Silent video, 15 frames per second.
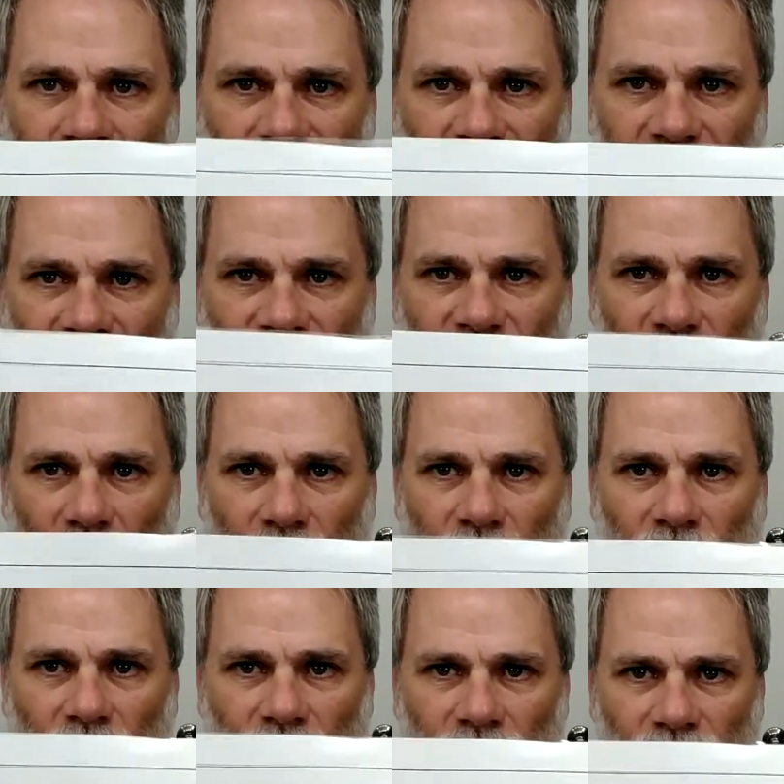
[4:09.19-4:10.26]
These
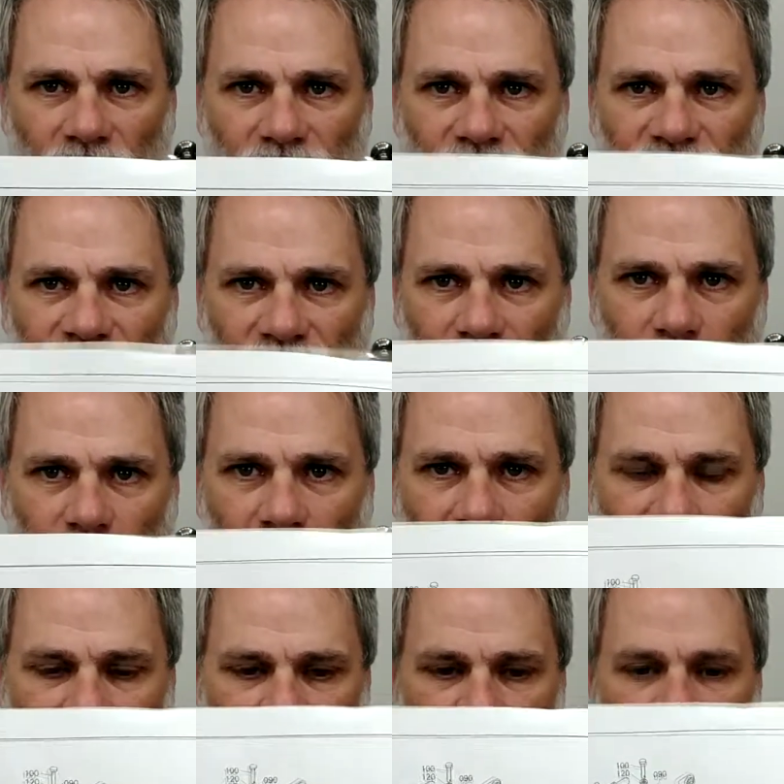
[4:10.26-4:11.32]
are the
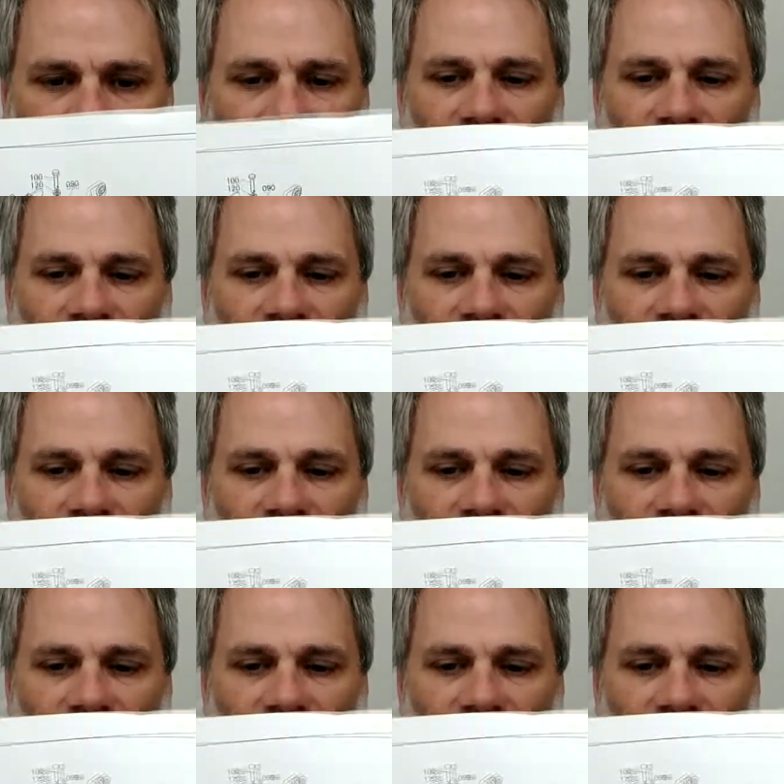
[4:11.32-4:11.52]
stabilizers.